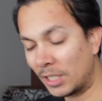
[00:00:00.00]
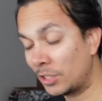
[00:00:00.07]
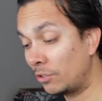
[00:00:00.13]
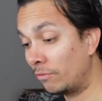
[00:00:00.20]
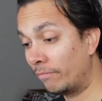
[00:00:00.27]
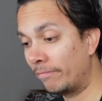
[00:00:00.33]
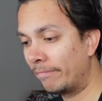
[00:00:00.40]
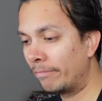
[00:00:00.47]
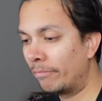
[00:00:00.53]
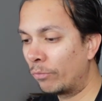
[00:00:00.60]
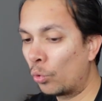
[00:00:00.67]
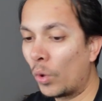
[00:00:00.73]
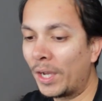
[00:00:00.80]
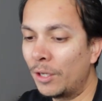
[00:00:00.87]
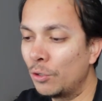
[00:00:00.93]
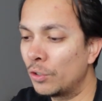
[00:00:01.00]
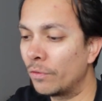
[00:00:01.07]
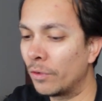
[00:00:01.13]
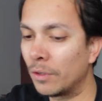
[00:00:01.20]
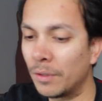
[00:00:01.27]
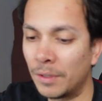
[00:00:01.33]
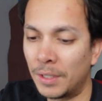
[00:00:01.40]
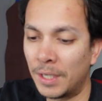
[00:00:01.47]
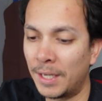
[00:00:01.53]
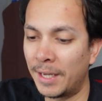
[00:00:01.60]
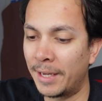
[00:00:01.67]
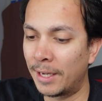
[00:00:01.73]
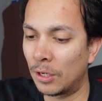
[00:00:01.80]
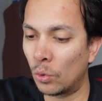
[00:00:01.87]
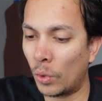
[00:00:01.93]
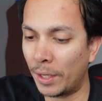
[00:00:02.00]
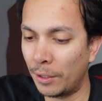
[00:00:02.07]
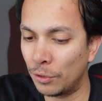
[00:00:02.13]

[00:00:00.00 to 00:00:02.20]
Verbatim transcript: that's actually quite useful quite